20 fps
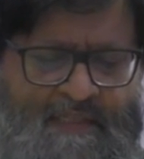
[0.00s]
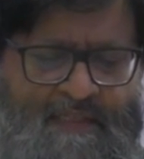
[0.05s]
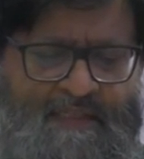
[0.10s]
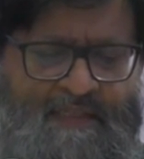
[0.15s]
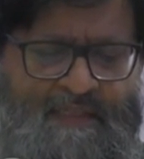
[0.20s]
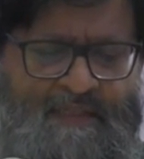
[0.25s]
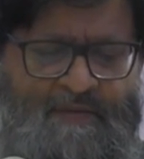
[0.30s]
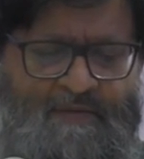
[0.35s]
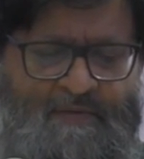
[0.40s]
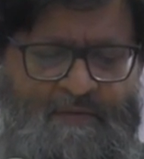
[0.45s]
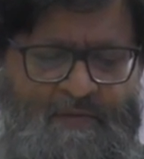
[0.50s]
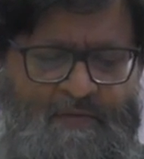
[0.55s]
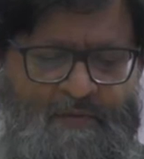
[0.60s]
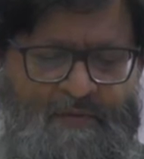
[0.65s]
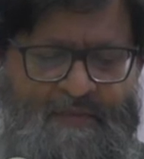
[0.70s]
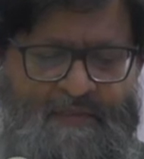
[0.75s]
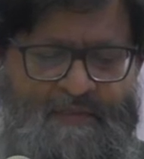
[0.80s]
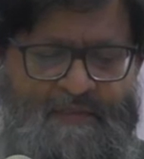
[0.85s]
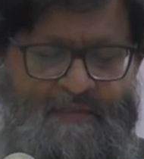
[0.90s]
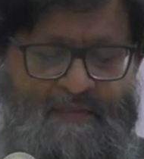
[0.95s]
I think
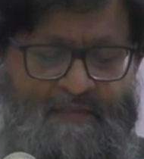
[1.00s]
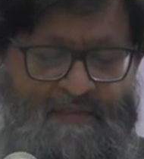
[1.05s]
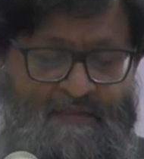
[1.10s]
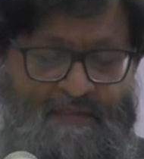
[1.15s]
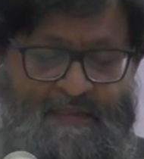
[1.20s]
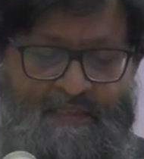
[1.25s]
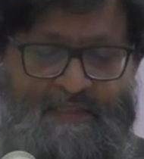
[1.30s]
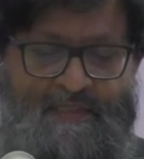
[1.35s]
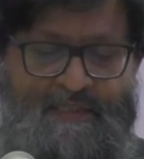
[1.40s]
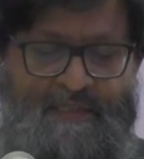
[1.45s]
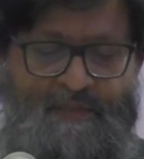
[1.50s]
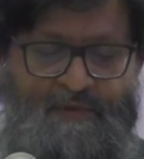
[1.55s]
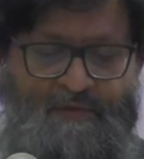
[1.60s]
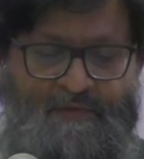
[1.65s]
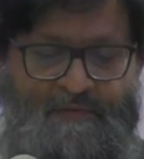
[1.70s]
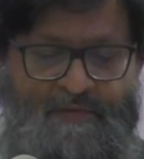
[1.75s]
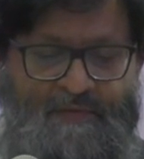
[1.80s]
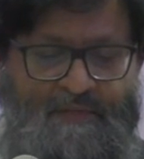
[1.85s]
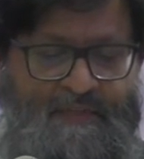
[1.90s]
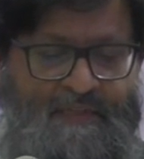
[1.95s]
that's the end
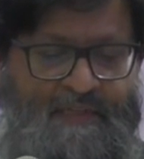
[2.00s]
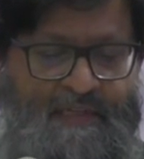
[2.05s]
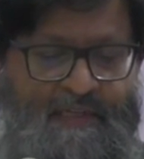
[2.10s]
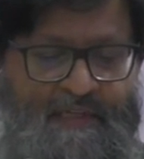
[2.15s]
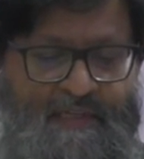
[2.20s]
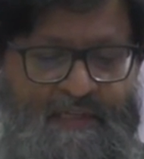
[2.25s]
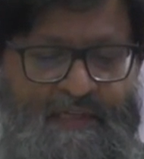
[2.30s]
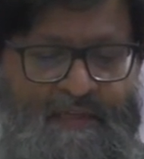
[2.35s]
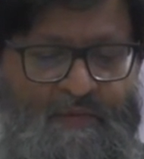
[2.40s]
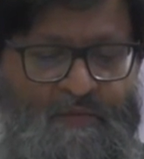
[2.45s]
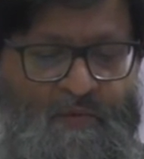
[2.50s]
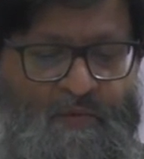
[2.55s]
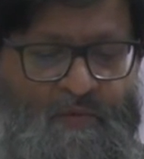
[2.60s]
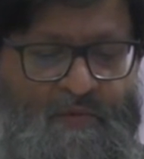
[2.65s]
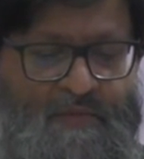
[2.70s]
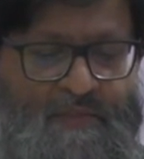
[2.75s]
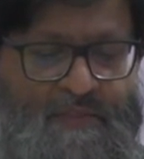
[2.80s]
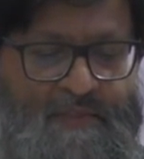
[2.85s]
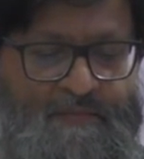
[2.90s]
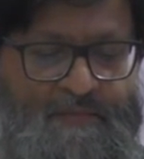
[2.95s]
of Ian
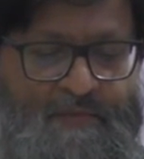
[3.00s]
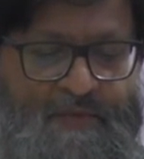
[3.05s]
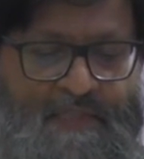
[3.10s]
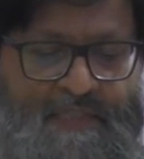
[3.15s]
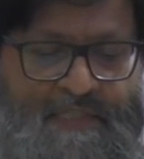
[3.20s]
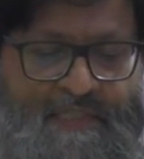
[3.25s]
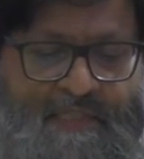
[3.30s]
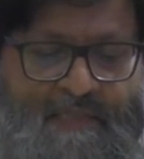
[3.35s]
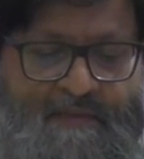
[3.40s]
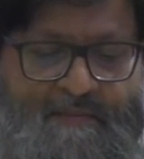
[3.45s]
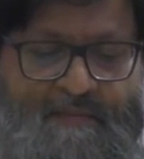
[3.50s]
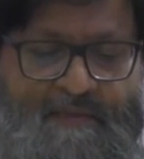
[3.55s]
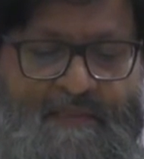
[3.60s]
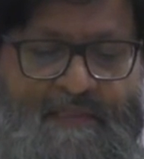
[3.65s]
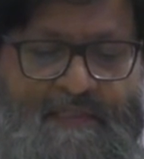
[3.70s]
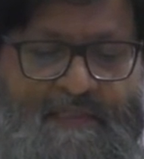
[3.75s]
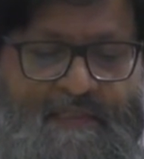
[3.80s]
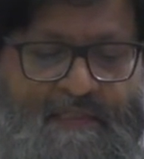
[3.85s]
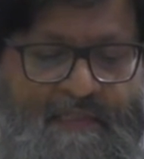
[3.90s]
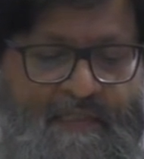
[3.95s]
Ward's press
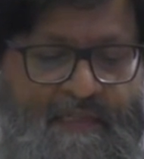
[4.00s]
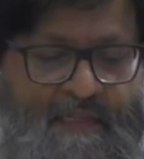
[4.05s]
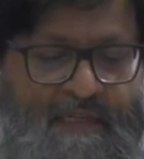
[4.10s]
statement.